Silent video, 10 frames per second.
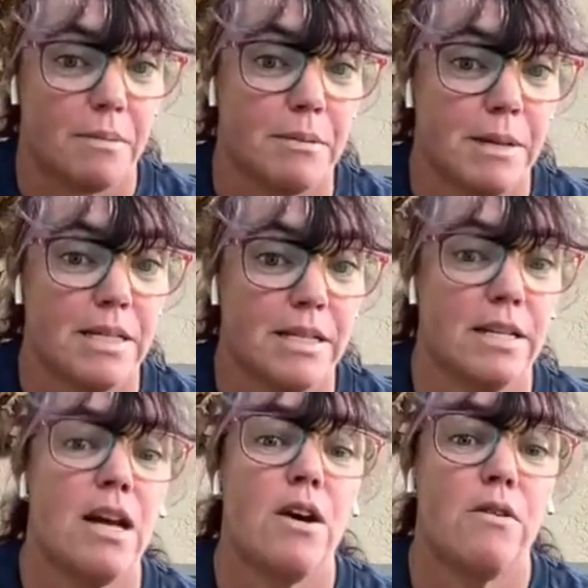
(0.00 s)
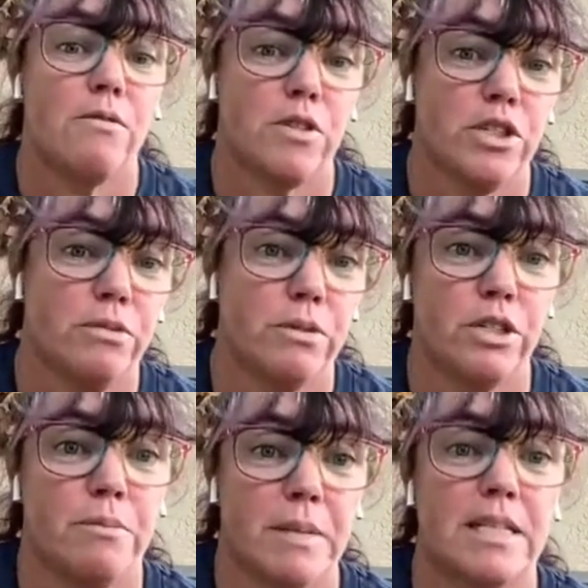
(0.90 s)
optimize it for you
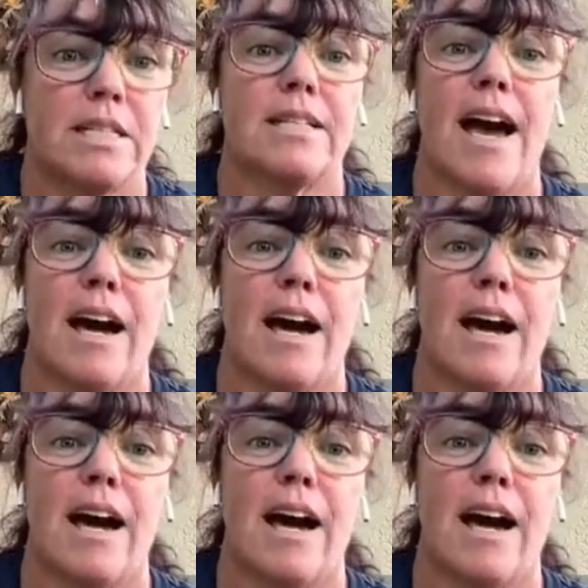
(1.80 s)
and your business,